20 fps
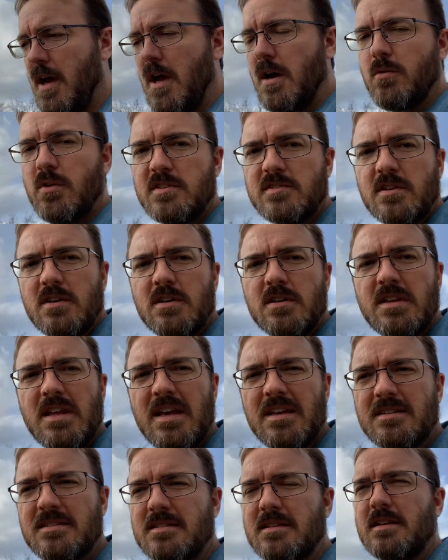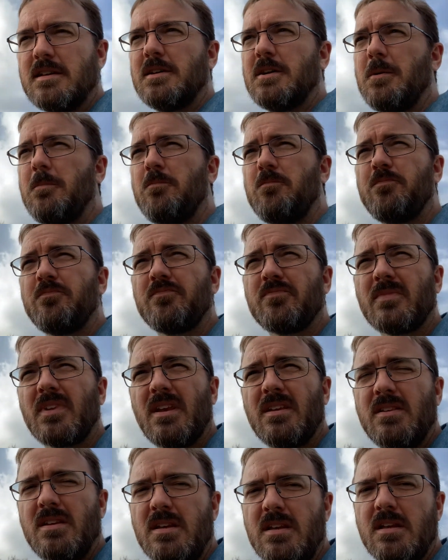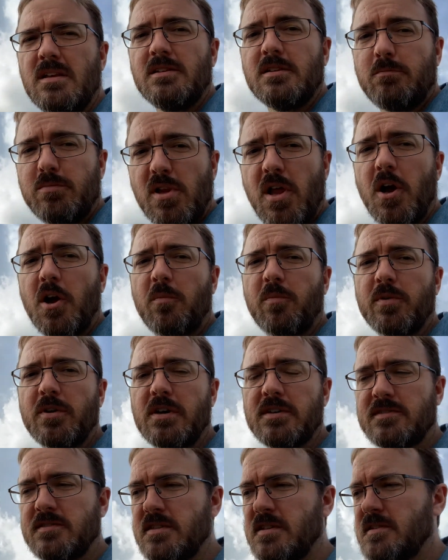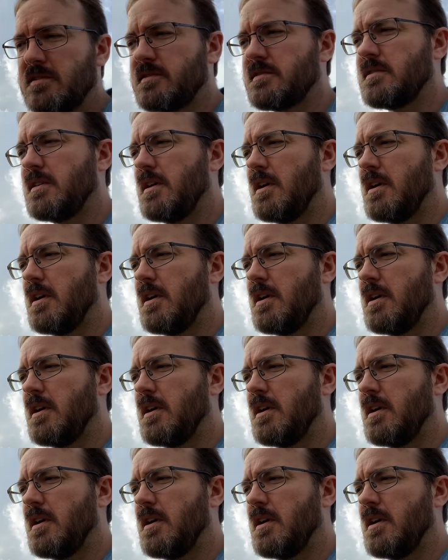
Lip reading: we saw that the LeBlanc process